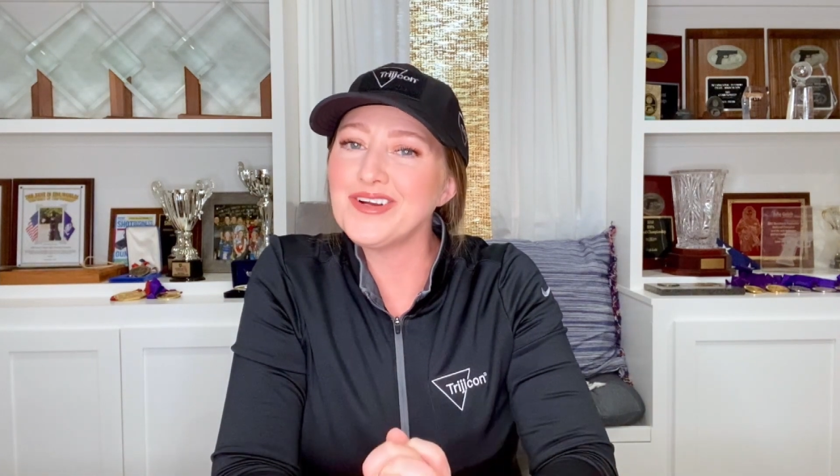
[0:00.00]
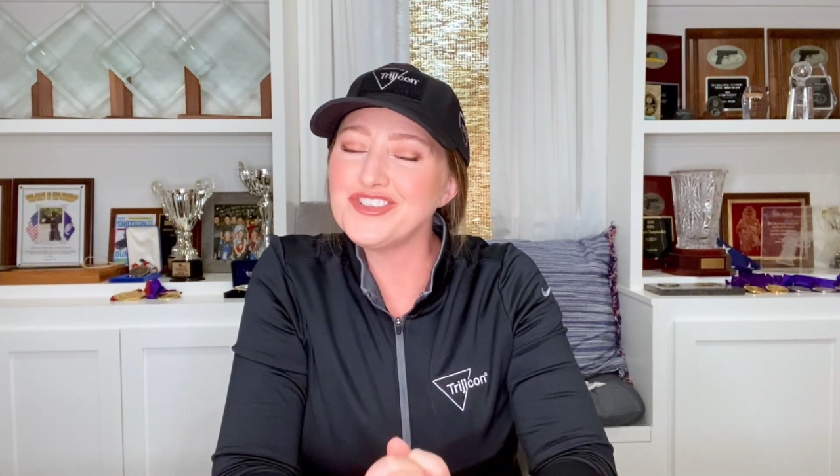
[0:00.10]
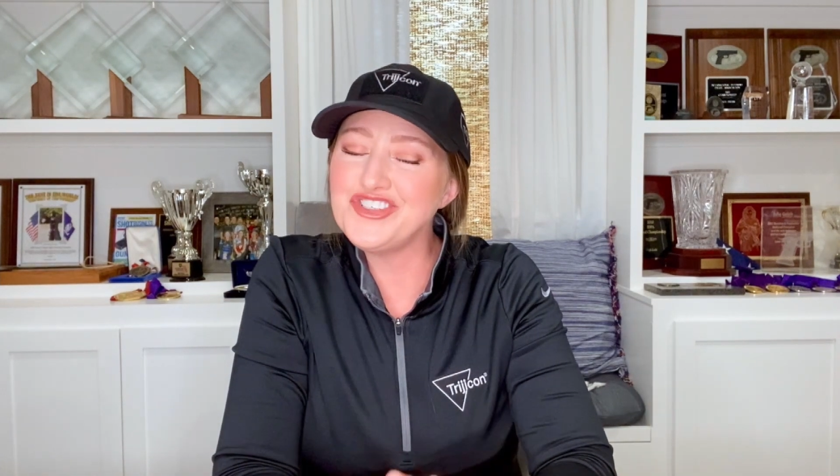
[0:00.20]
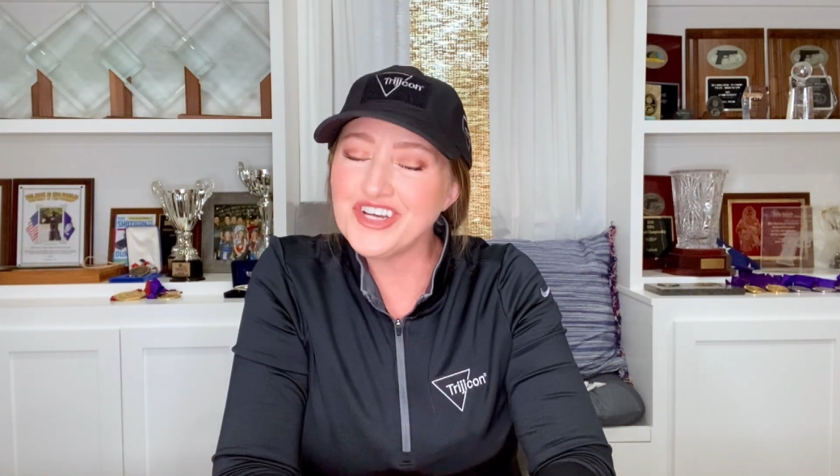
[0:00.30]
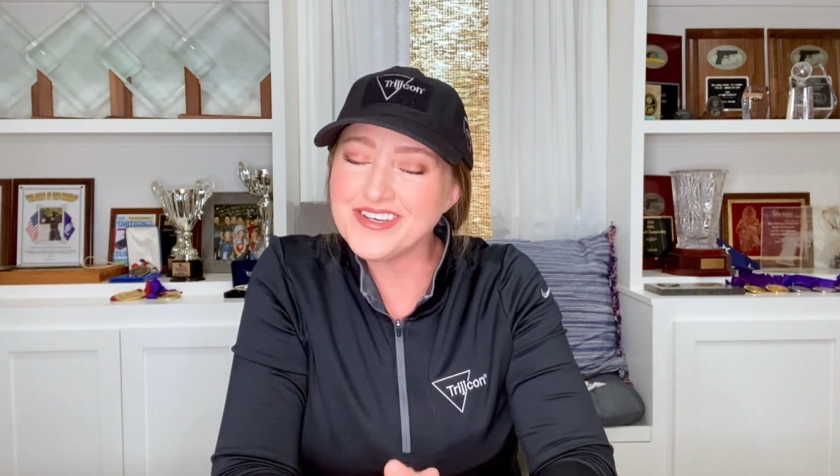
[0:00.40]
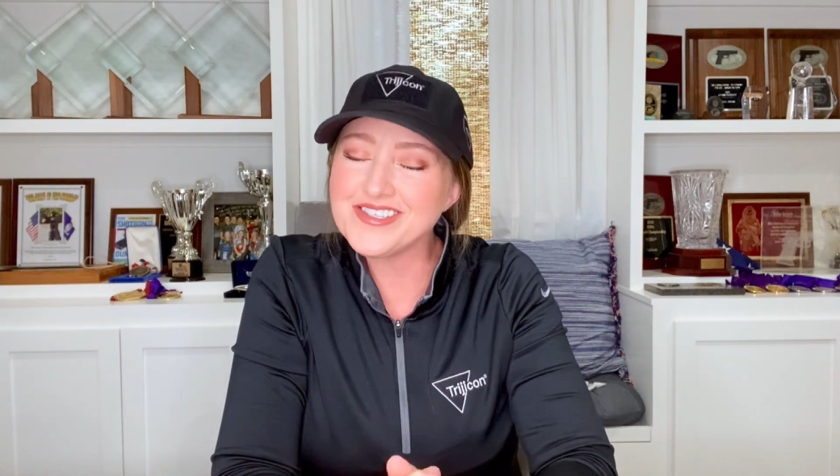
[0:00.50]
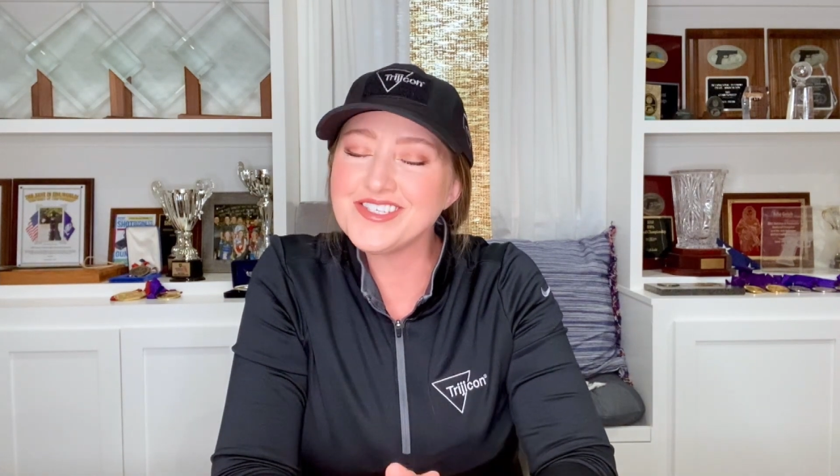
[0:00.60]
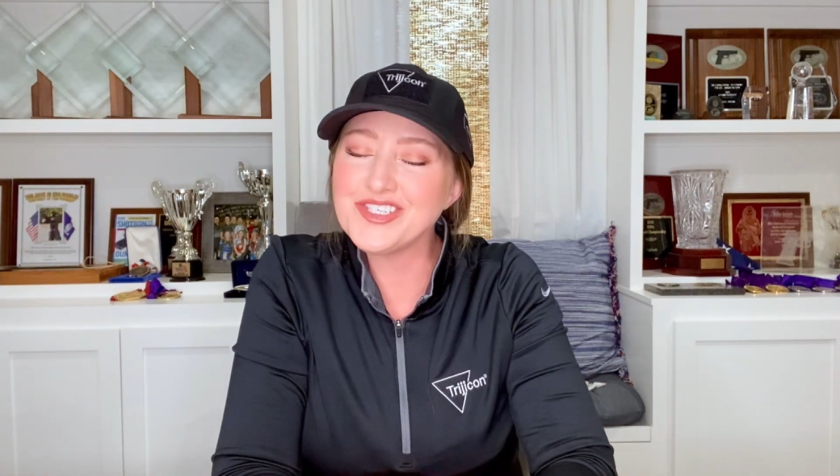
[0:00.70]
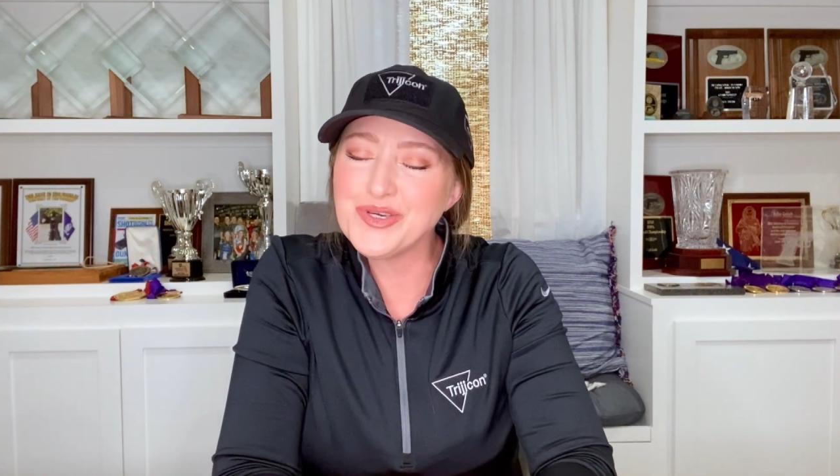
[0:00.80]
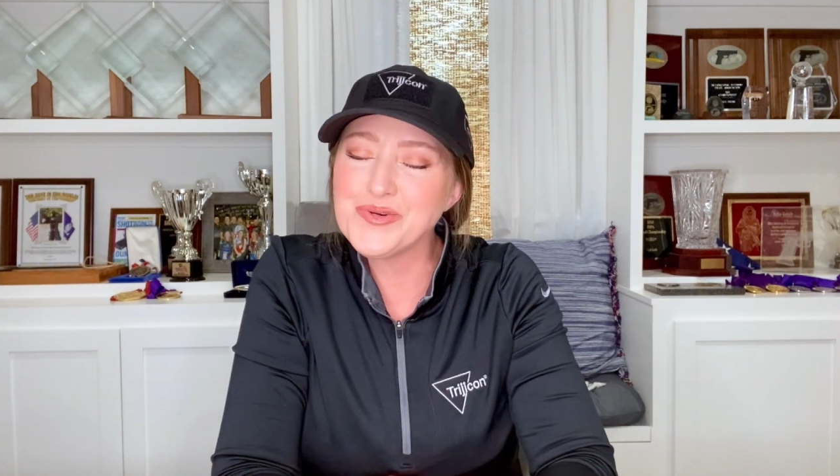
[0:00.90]
or just
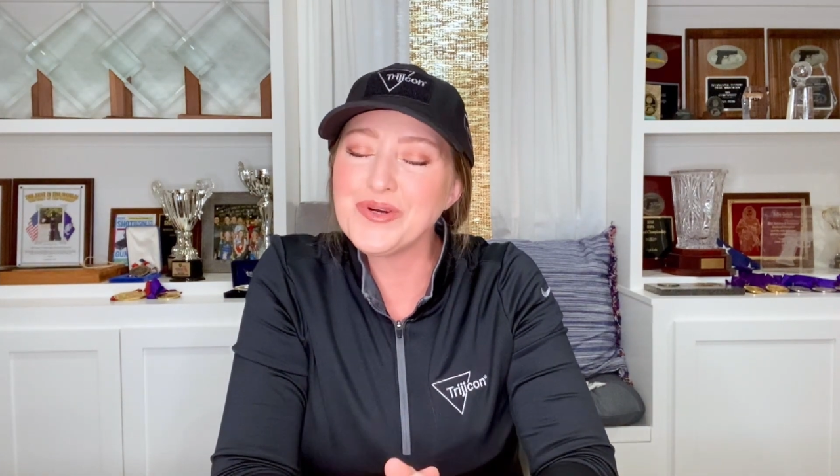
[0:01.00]
too